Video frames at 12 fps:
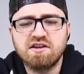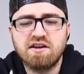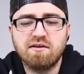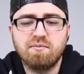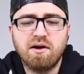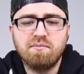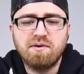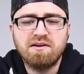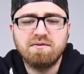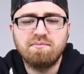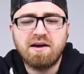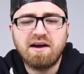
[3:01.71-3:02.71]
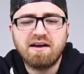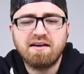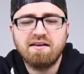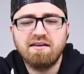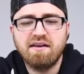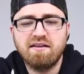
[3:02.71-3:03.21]
and I can probably bend it
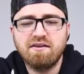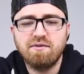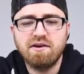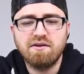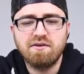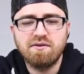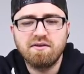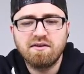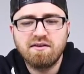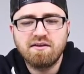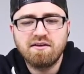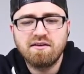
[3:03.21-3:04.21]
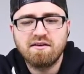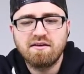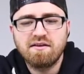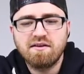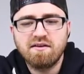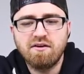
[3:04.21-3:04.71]
back. Yeah, there we go.
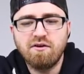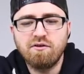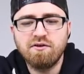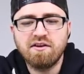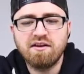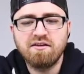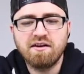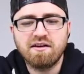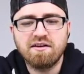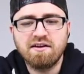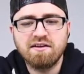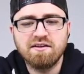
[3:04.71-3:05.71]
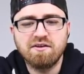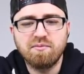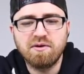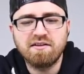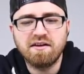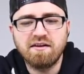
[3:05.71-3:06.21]
Oh, you can hear it click a little
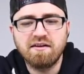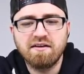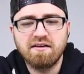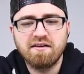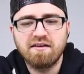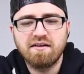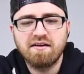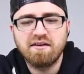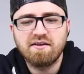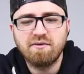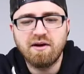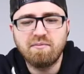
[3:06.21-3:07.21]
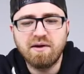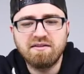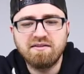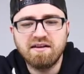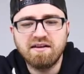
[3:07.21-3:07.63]
bit there where I bent